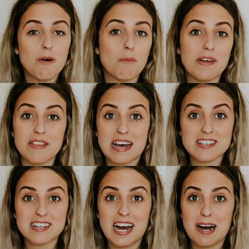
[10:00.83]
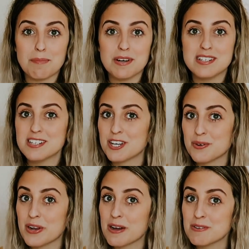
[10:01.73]
Whether that's going to happen, who
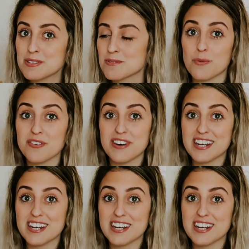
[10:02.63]
knows? We'll